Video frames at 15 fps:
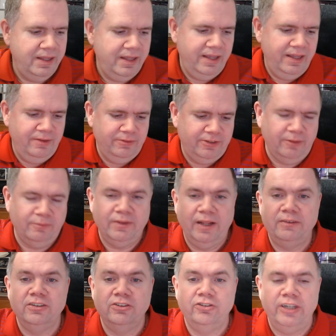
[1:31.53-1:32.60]
Something
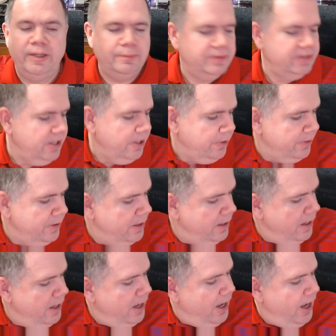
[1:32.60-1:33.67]
nice and cheap. So
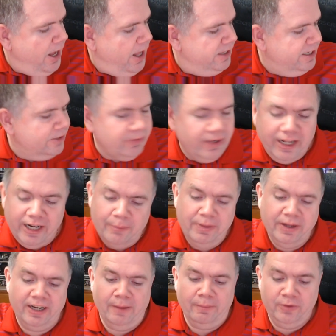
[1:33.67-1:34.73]
next one, I ended up
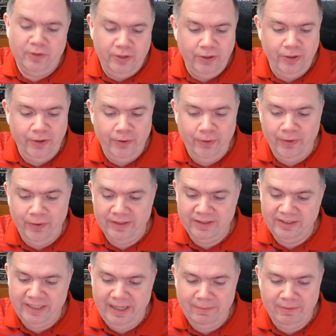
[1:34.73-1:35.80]
picking up two of the
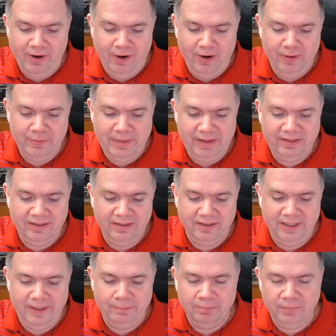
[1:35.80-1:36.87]
same card,
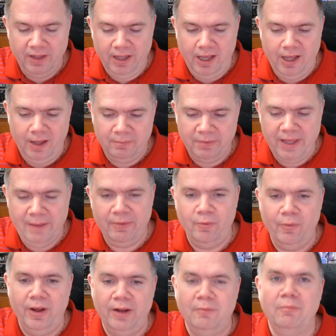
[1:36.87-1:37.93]
basically. Keeping
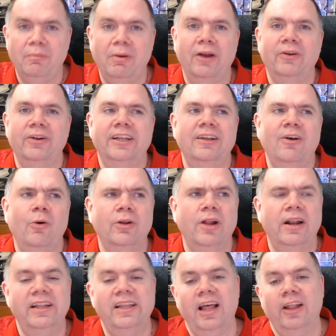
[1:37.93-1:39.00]
one. I'm probably going to hold on
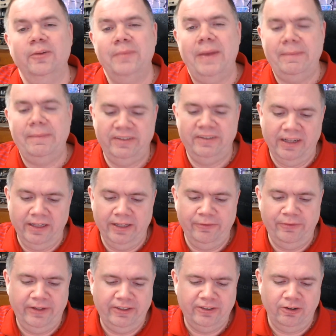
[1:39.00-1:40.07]
to the other, maybe sell it if
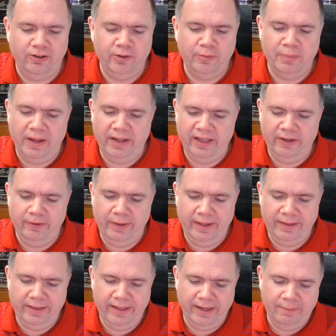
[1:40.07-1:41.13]
he starts spiking or
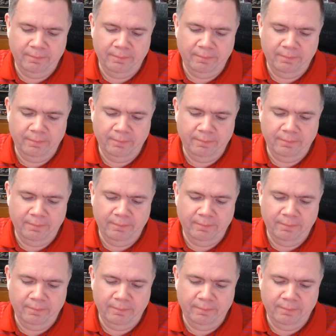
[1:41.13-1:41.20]
anything.